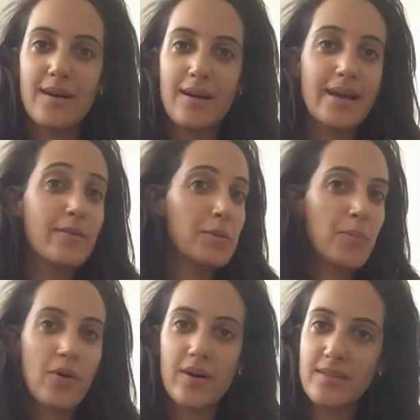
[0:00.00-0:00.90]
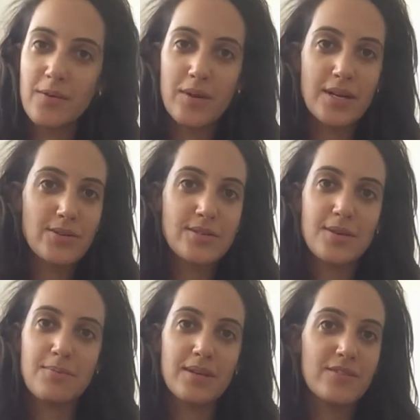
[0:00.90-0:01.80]
like a report that we need to
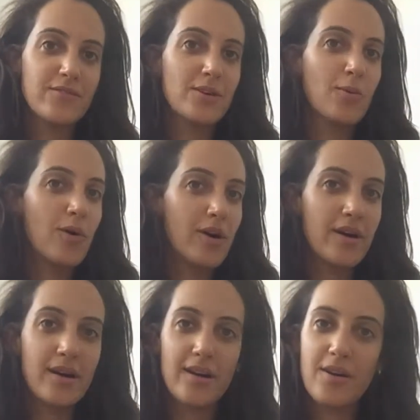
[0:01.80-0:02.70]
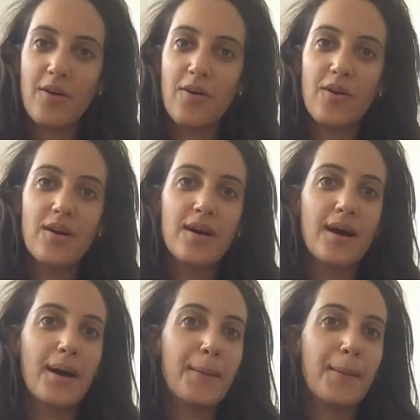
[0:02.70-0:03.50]
submit for work, or